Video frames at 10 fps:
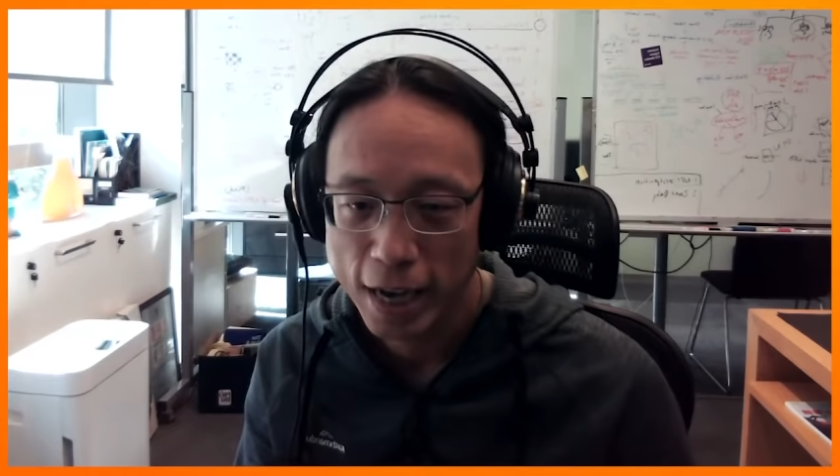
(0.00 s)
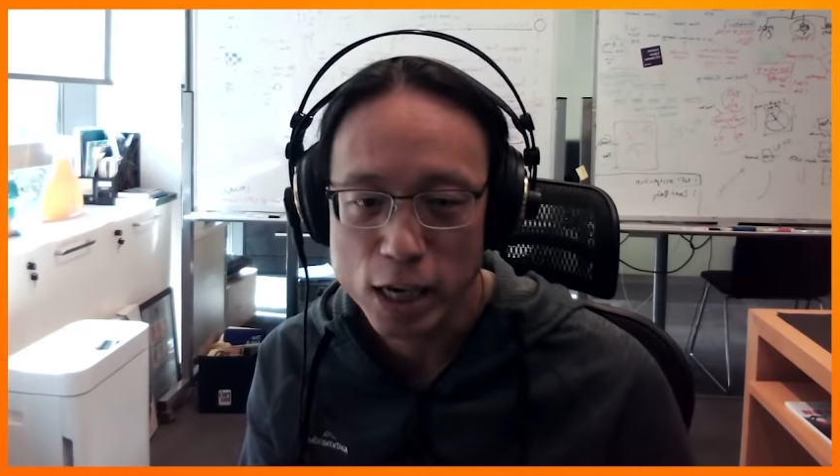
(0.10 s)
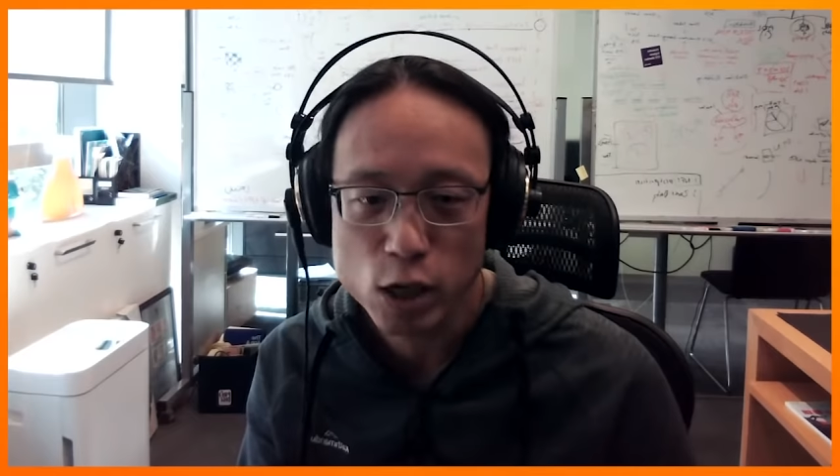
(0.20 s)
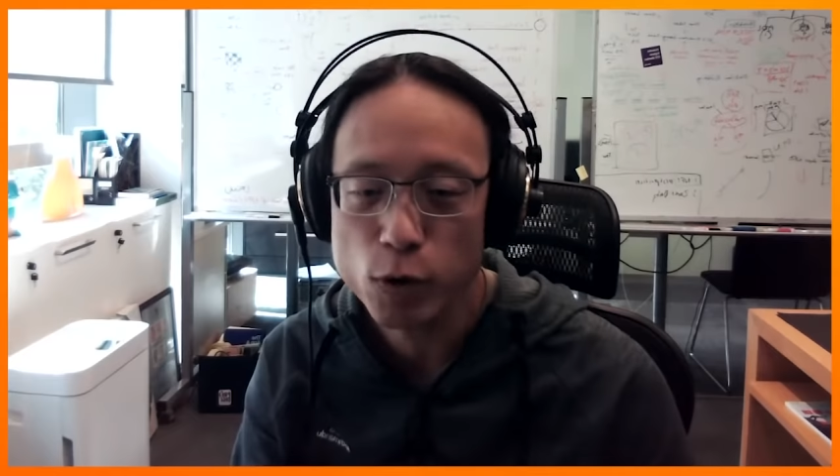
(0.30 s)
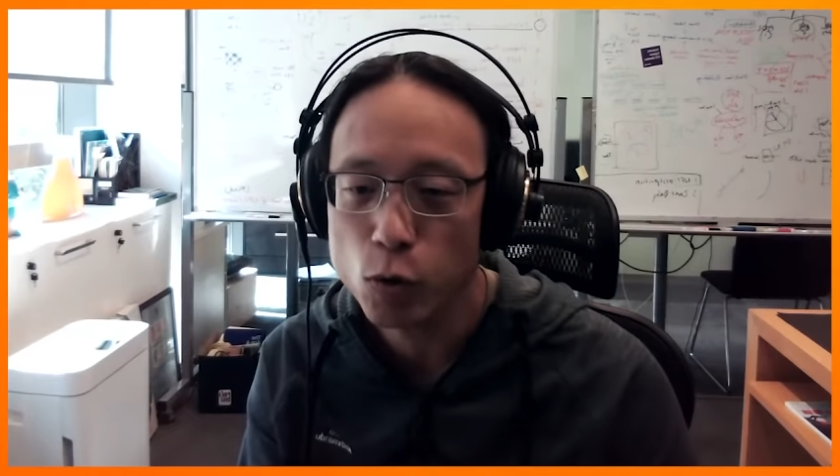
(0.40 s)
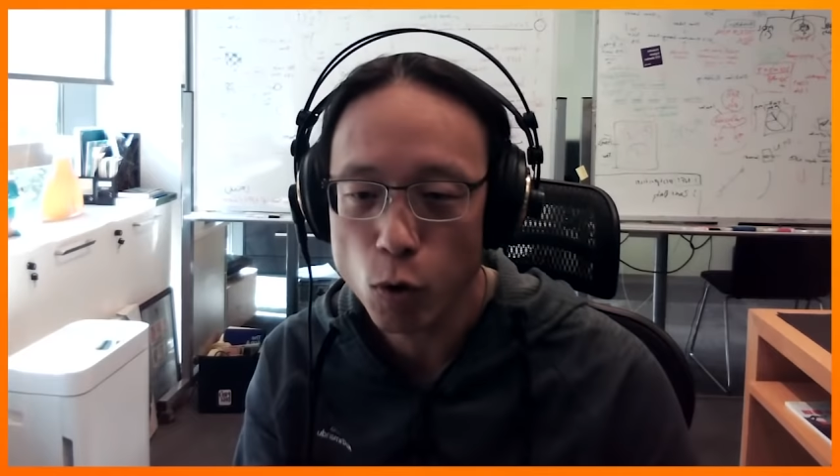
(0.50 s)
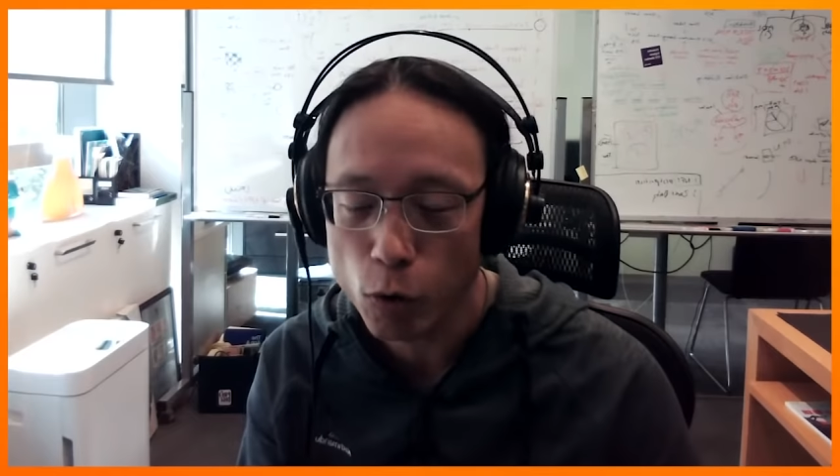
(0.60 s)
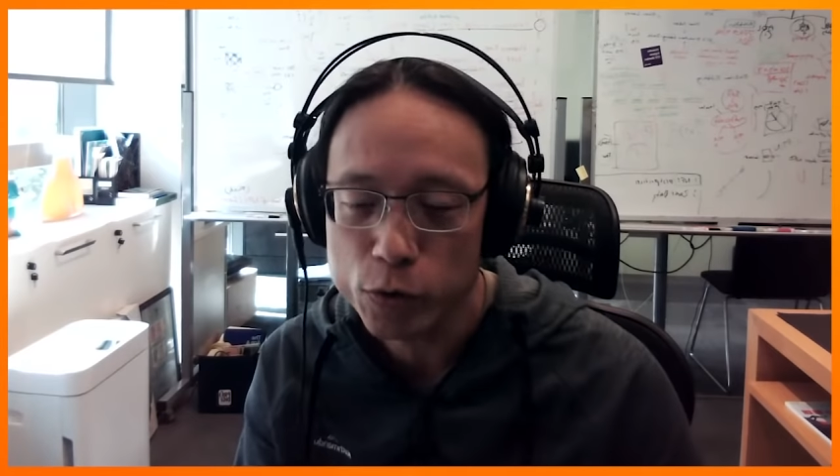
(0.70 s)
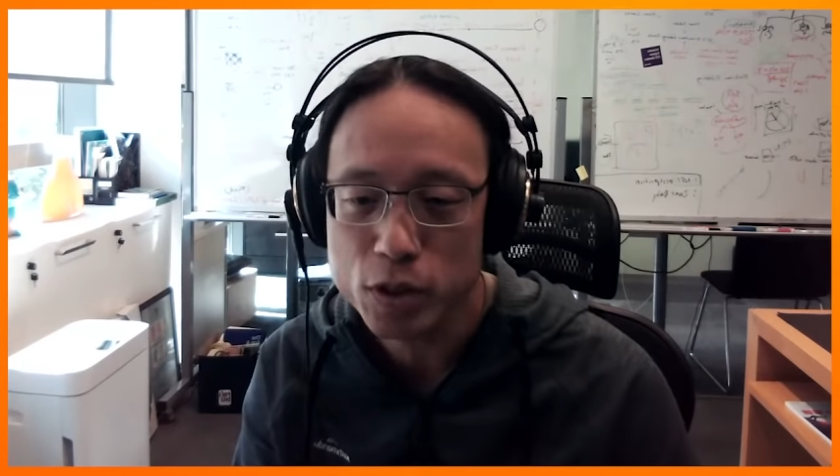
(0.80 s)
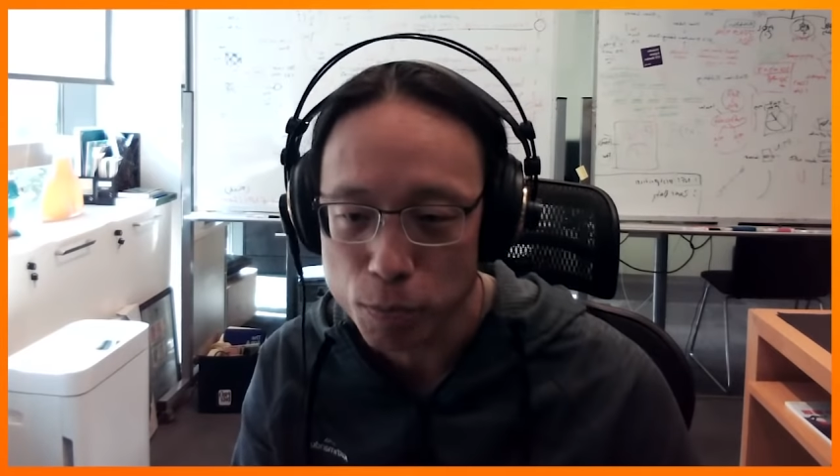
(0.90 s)
anyone who
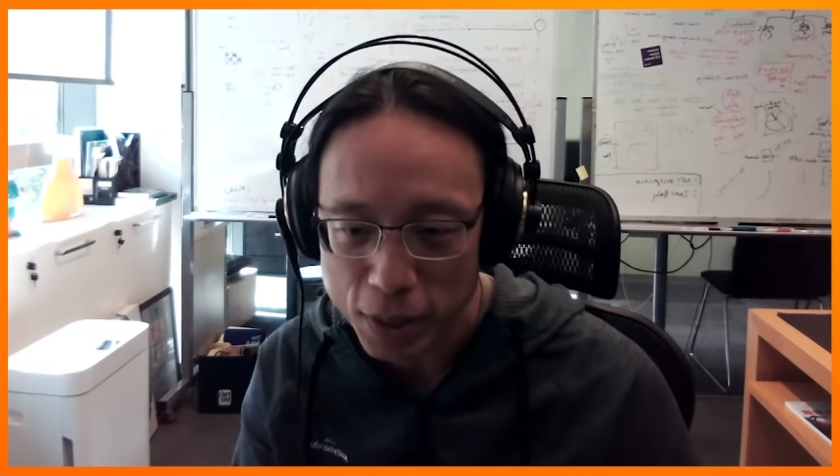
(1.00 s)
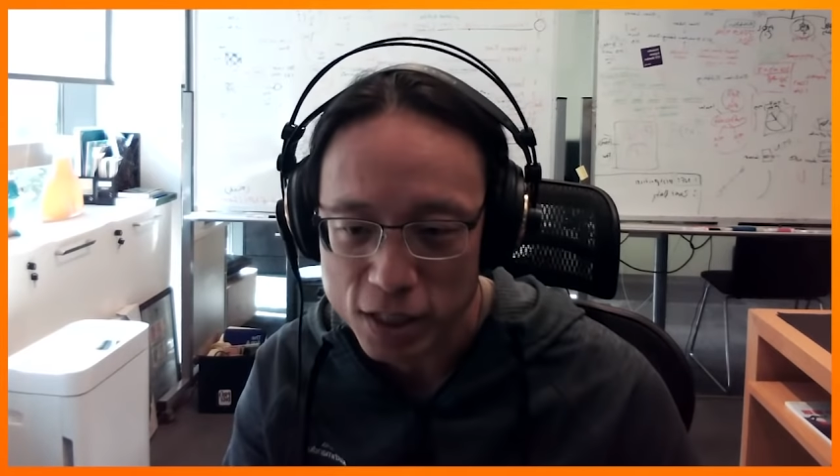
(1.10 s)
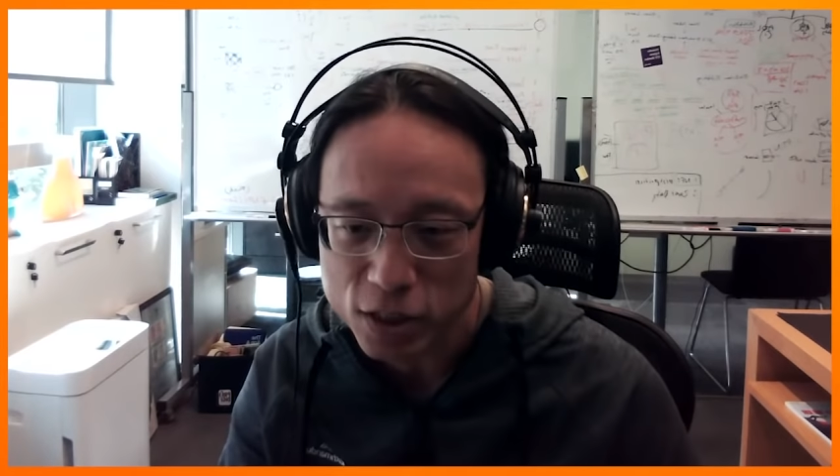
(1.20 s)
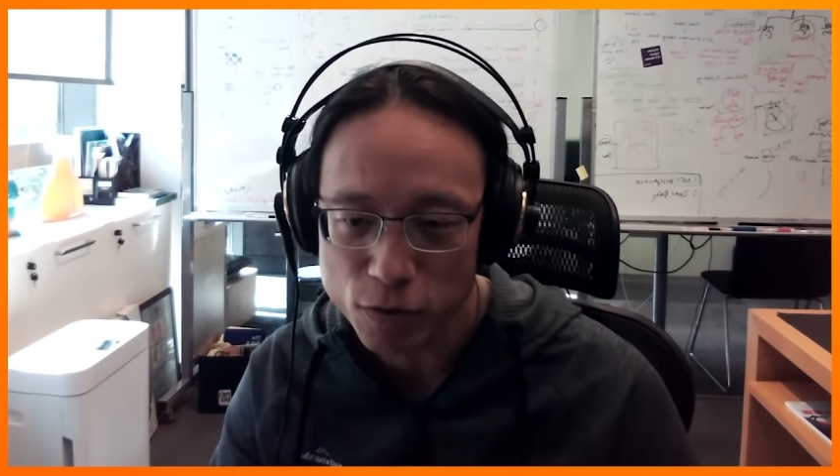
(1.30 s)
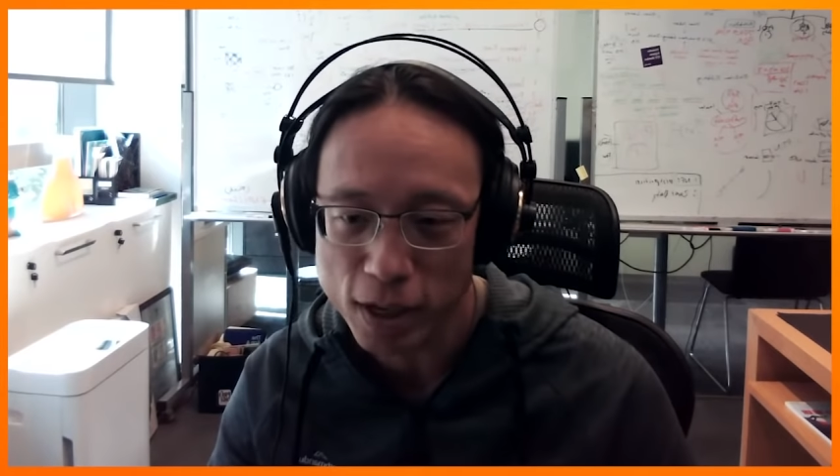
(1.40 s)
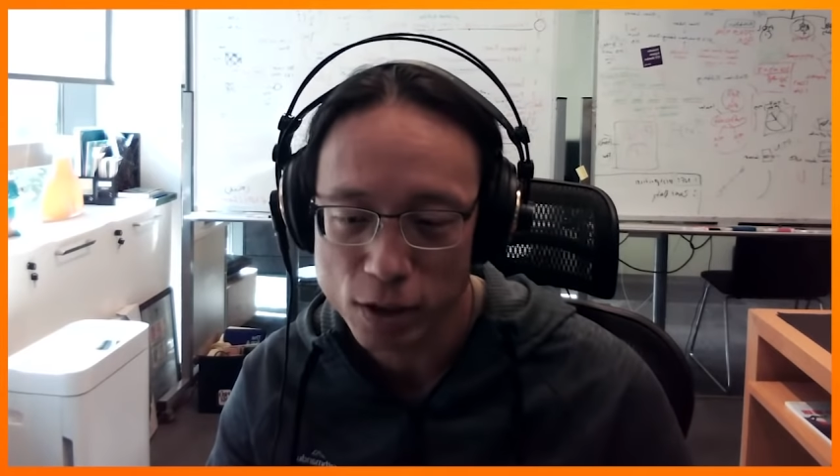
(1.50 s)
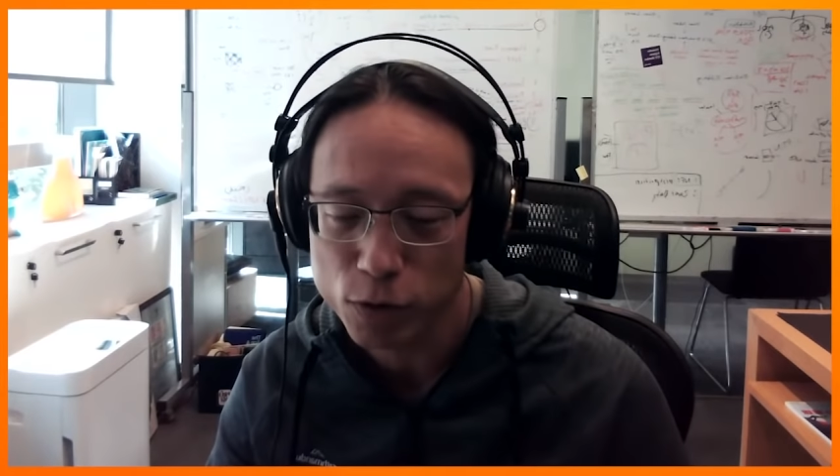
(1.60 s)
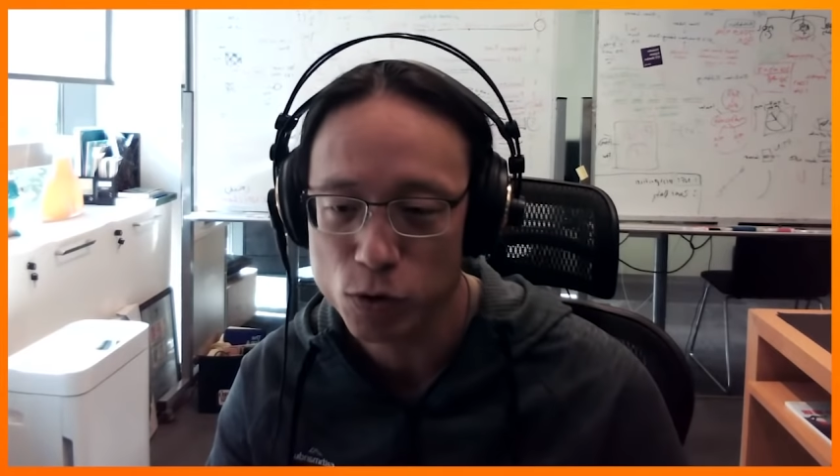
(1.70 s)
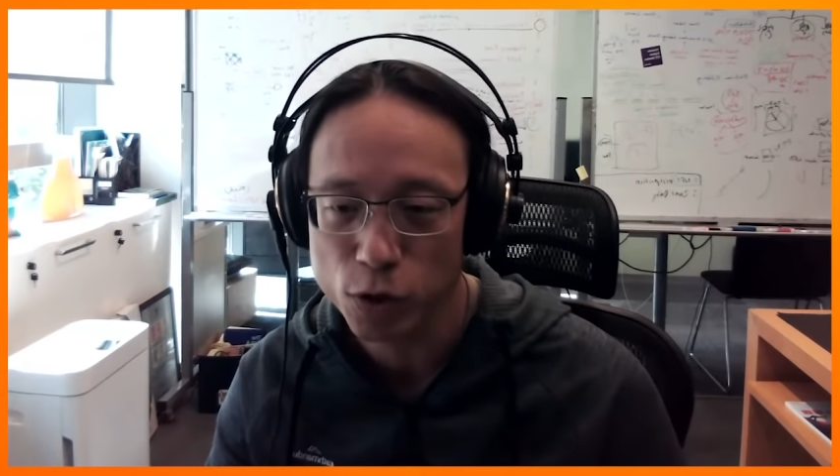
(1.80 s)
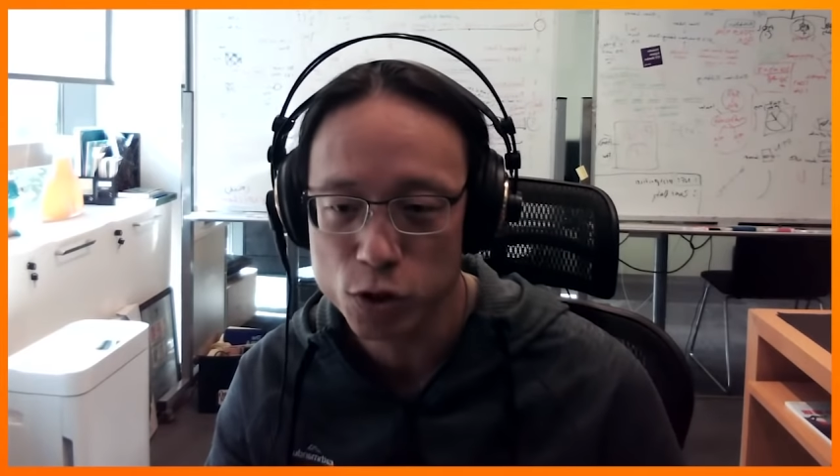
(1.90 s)
owns a piece of that
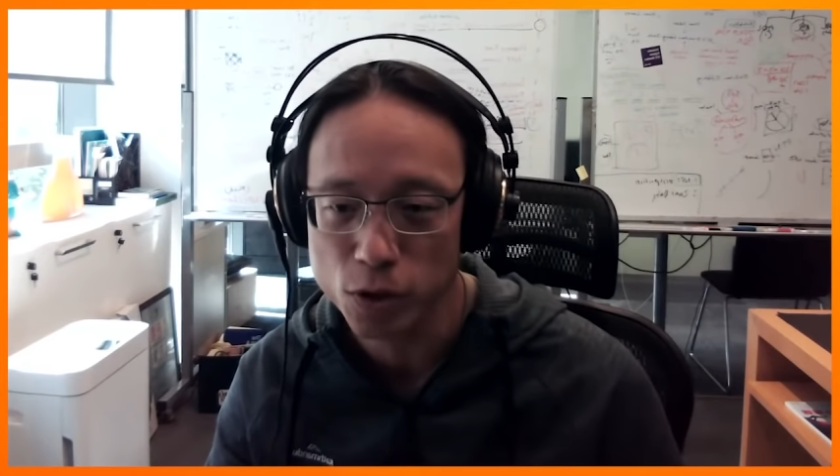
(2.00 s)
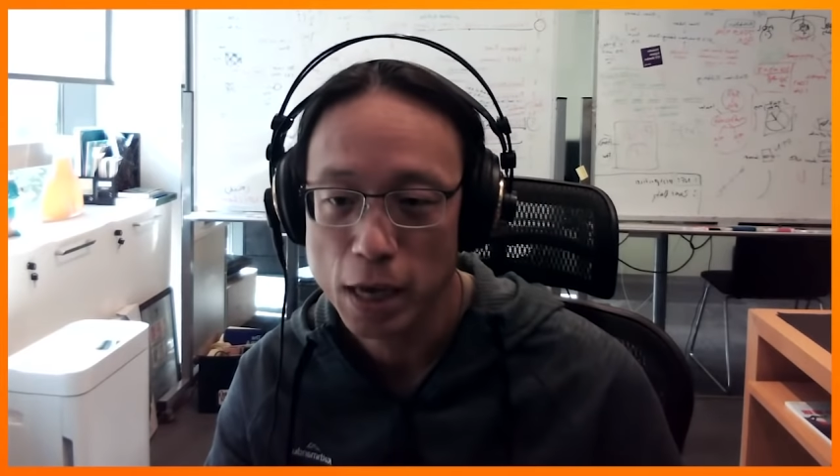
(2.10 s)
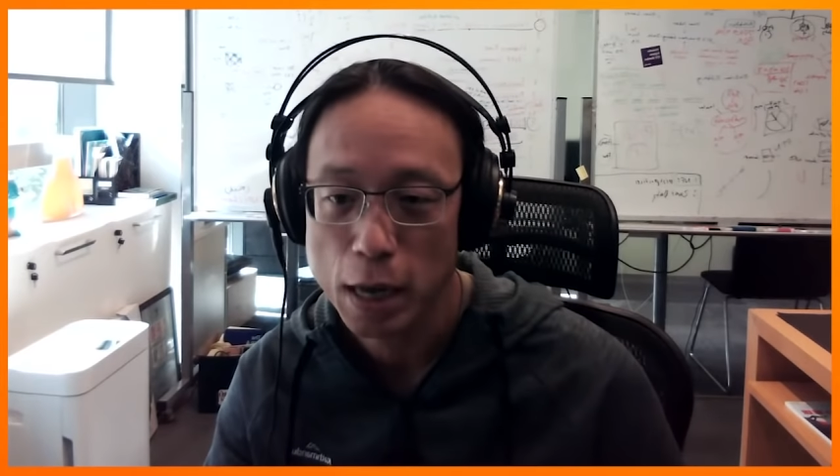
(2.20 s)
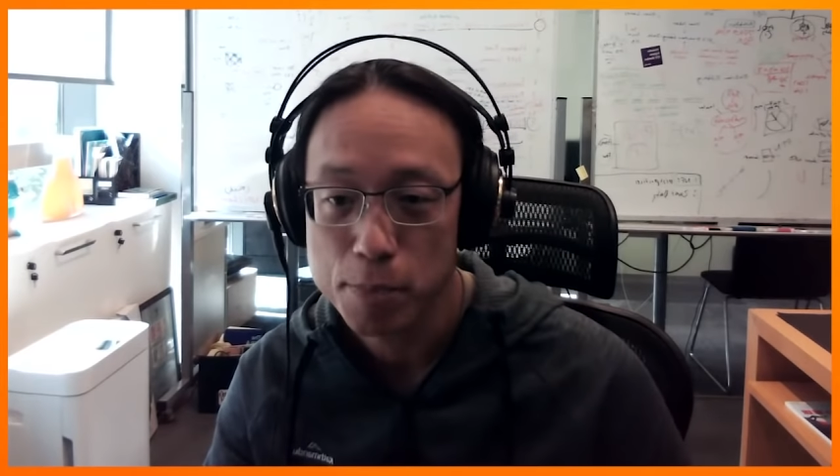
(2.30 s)
infrastructure